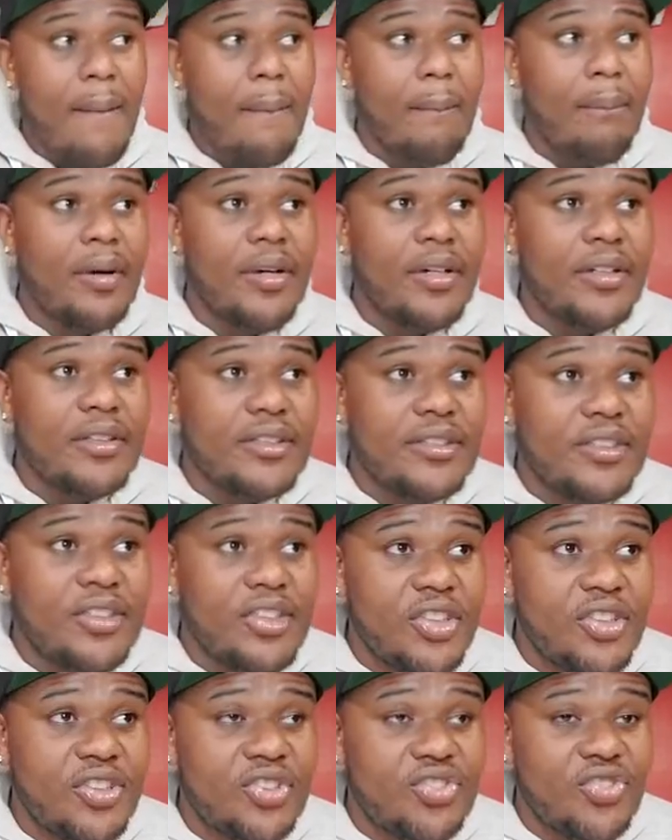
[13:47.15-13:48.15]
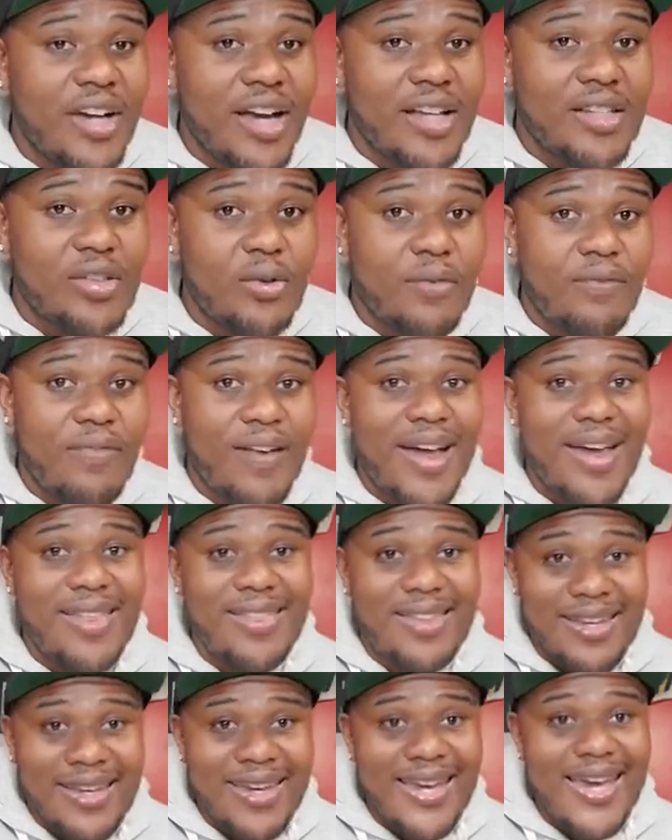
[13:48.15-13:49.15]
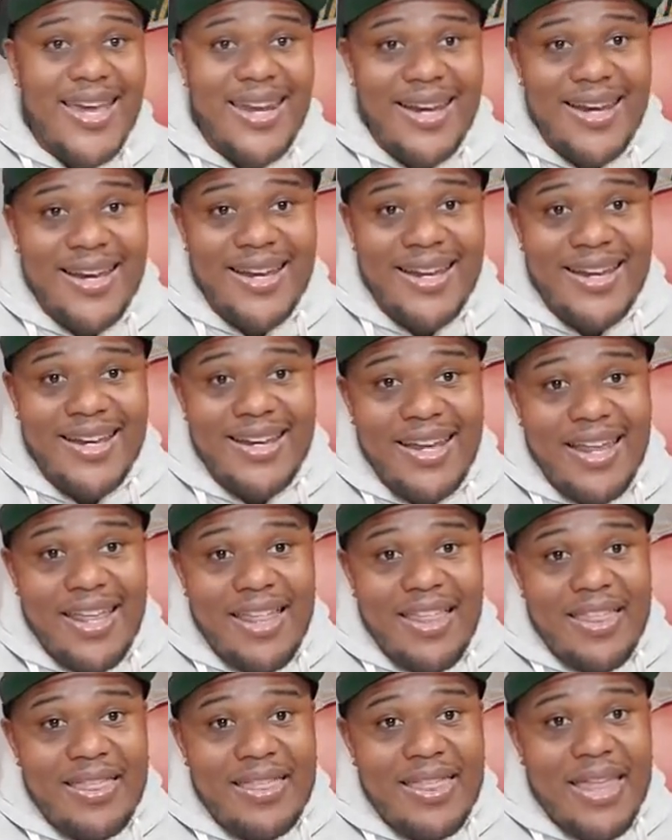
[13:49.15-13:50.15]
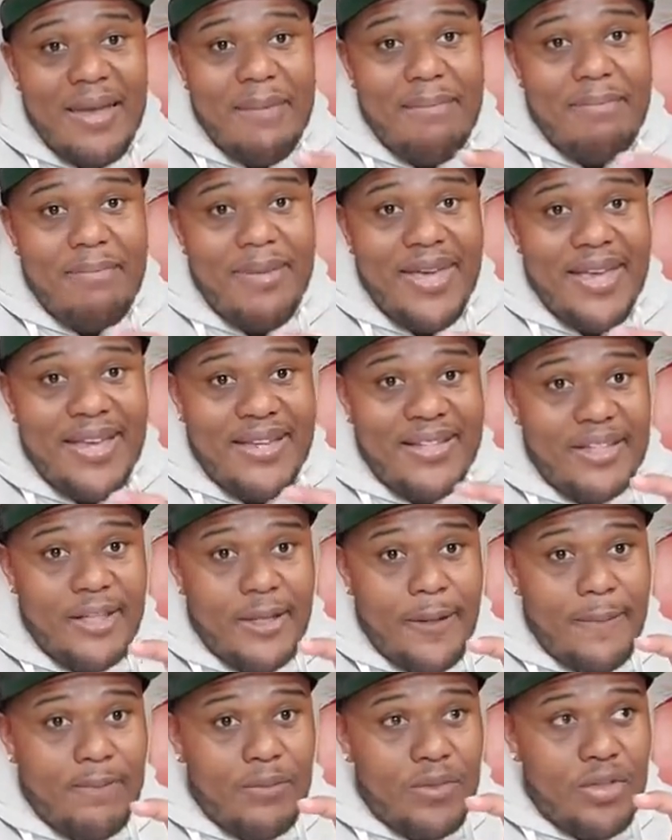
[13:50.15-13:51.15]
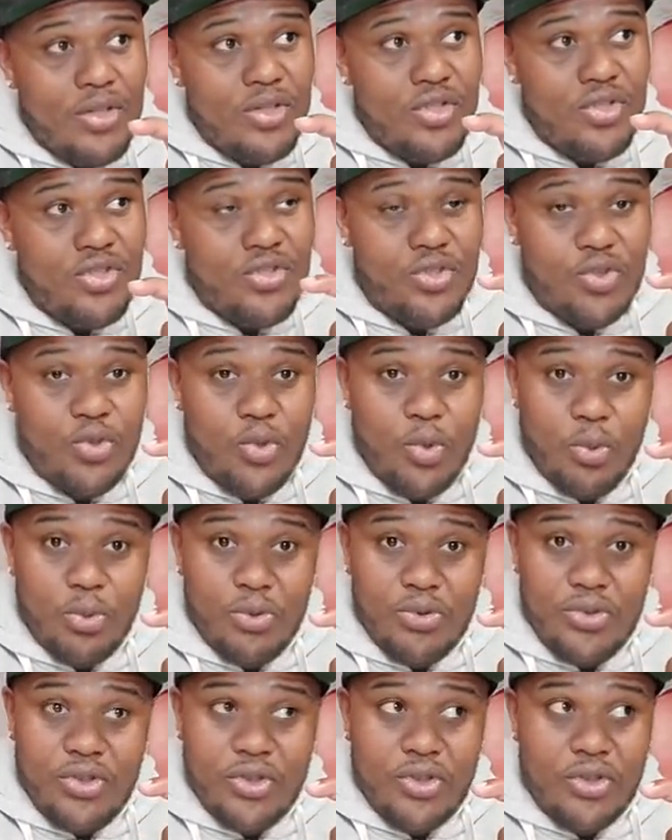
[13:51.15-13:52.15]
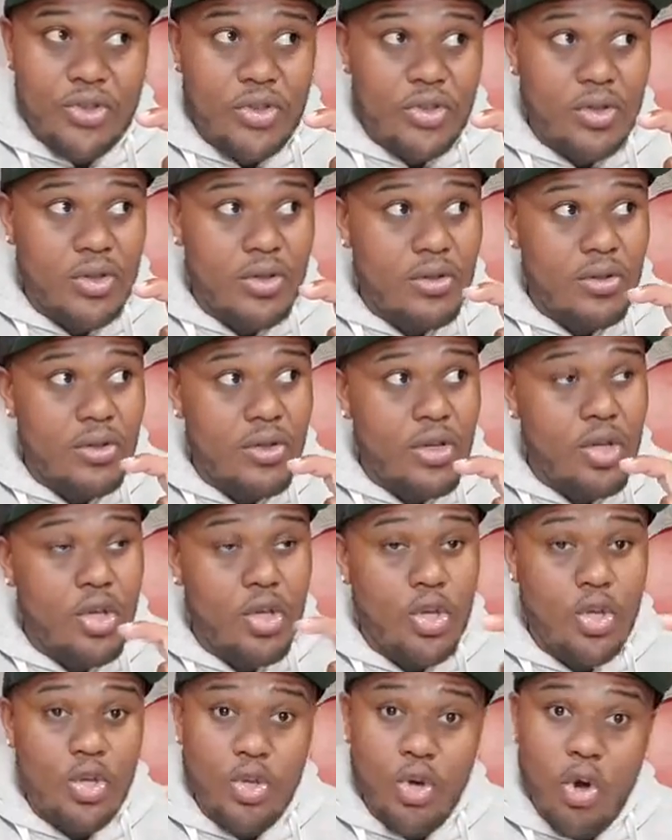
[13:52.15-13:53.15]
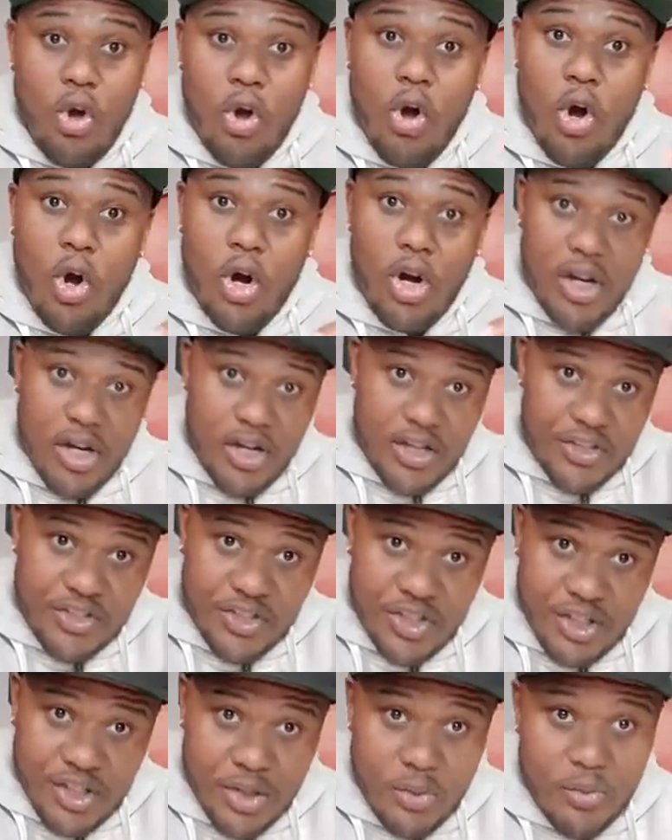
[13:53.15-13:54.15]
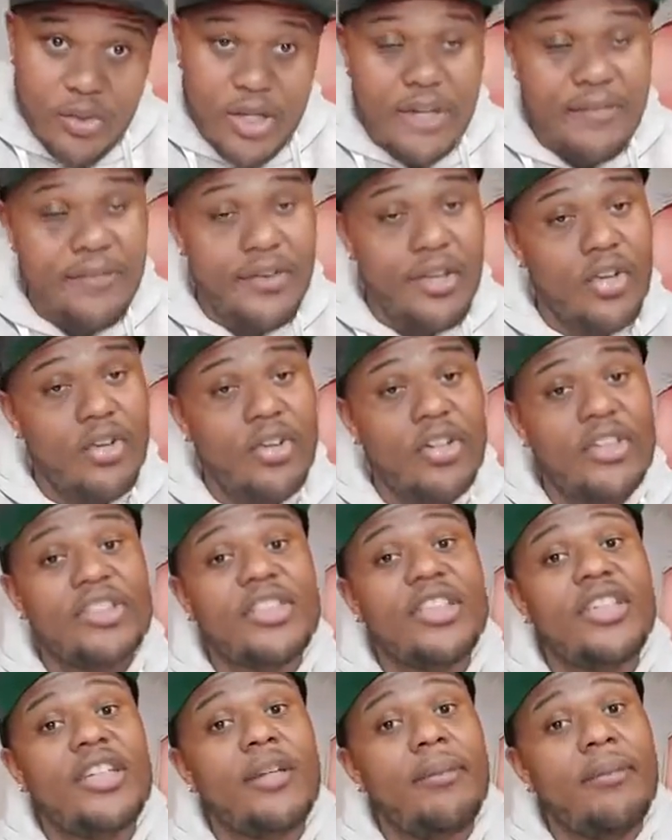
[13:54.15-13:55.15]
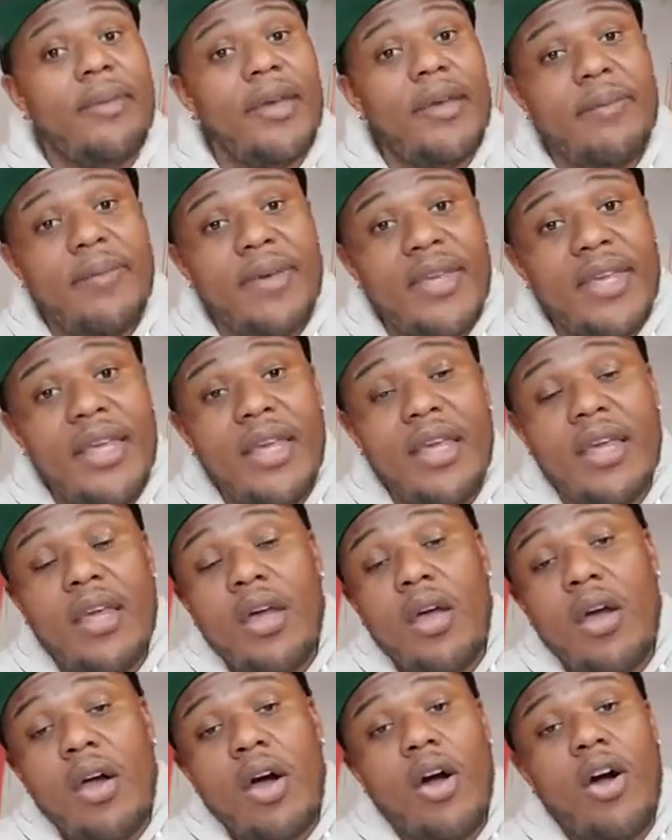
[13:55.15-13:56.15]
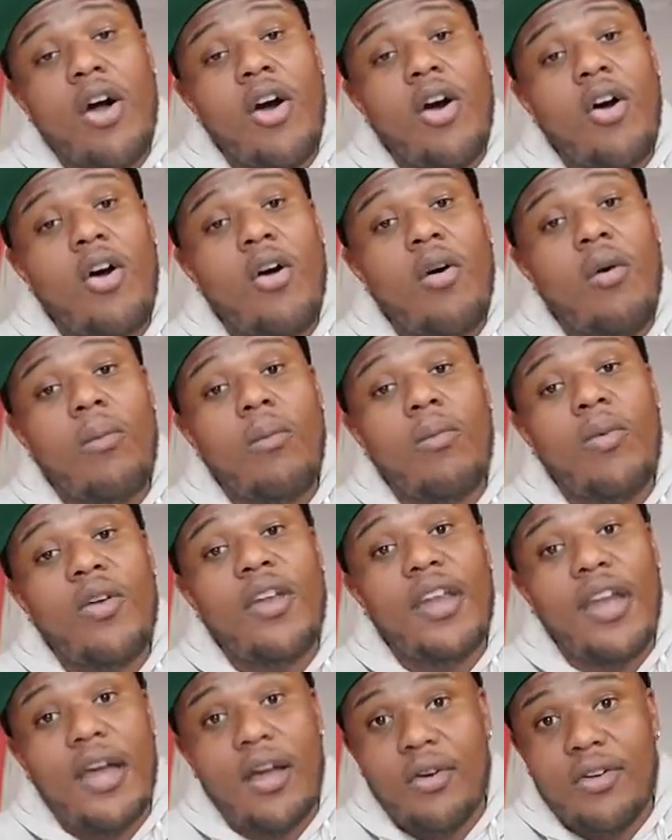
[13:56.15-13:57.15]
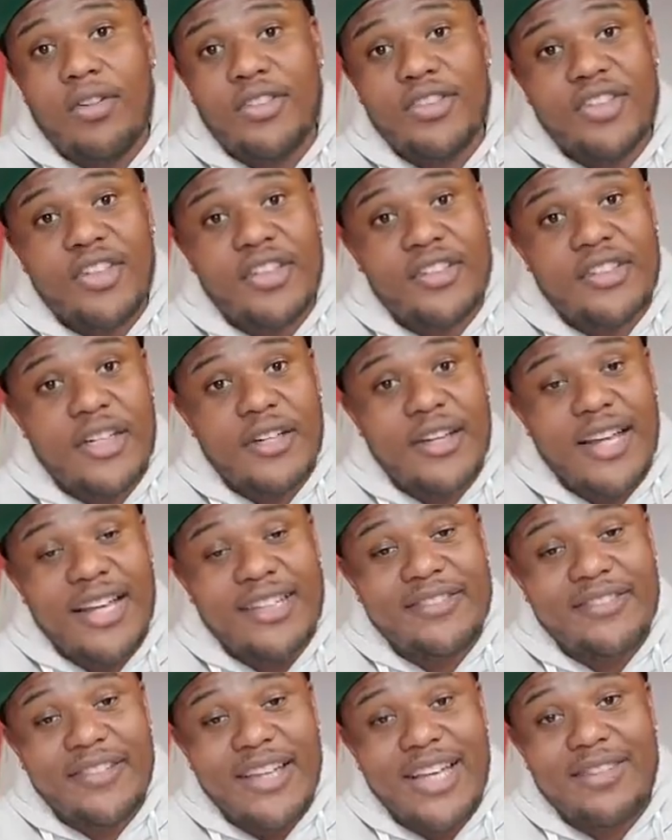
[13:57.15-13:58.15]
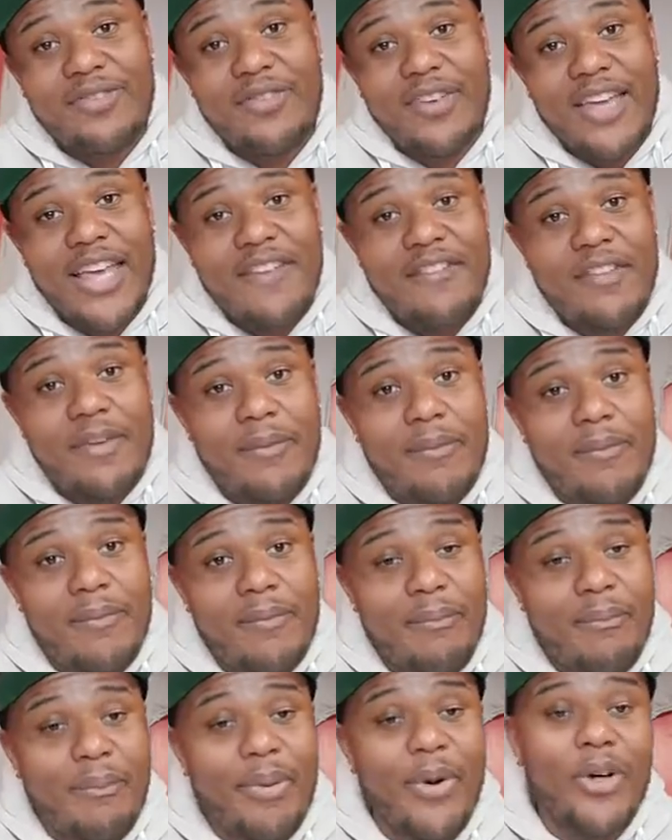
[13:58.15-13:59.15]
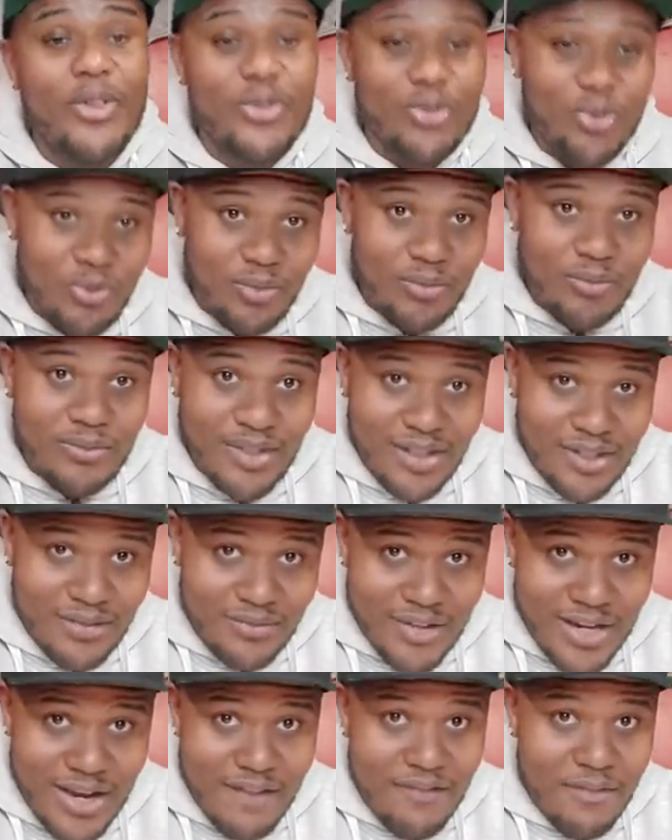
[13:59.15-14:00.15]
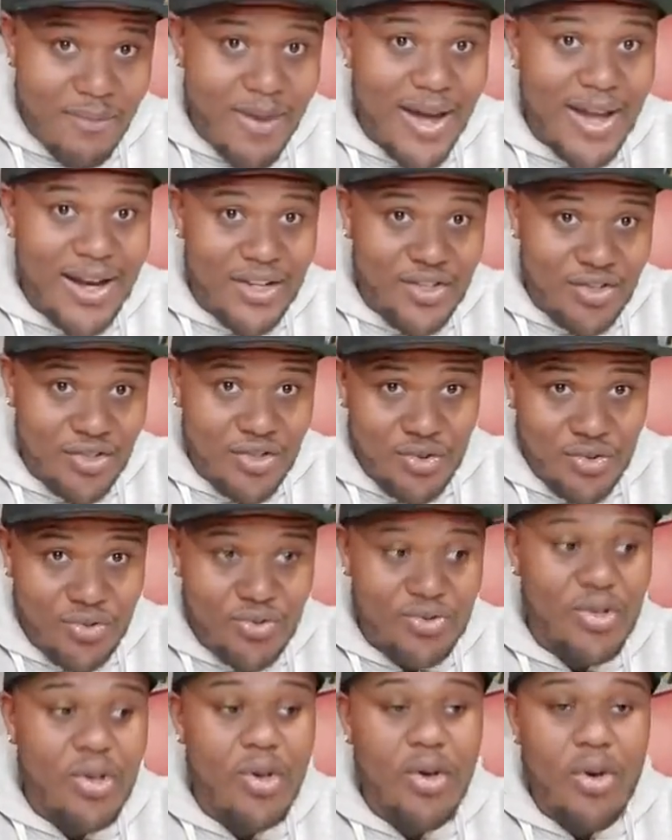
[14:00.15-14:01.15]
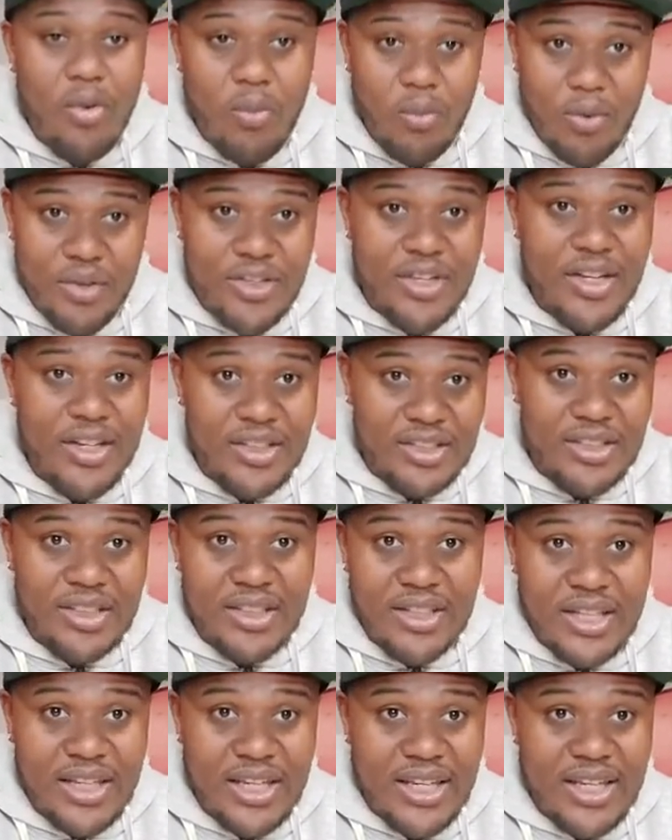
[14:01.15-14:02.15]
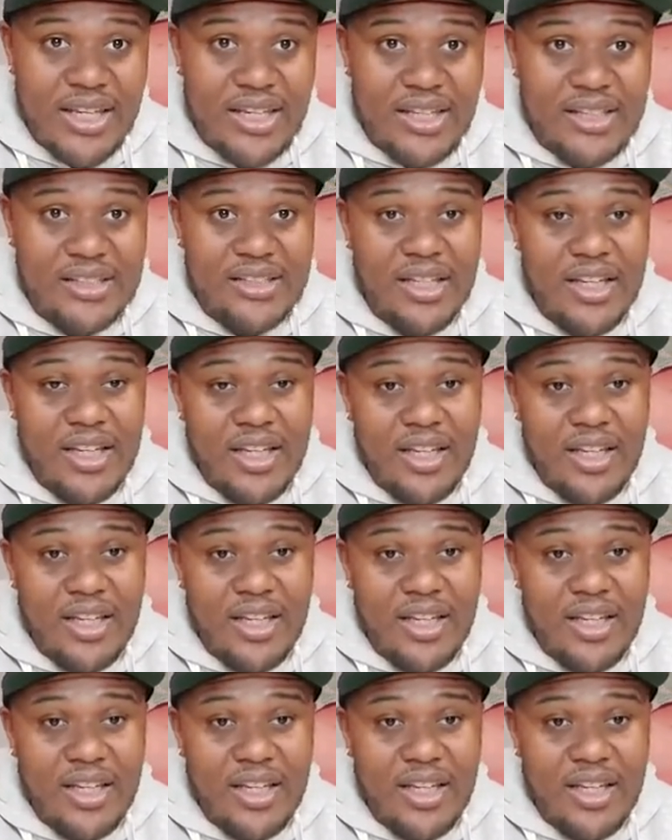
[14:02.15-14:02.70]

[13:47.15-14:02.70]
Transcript: but just try to find the candidate that best suits your agenda, whatever your agenda may be. We're not going to discuss any. That's for That's for everybody to use what their agenda is,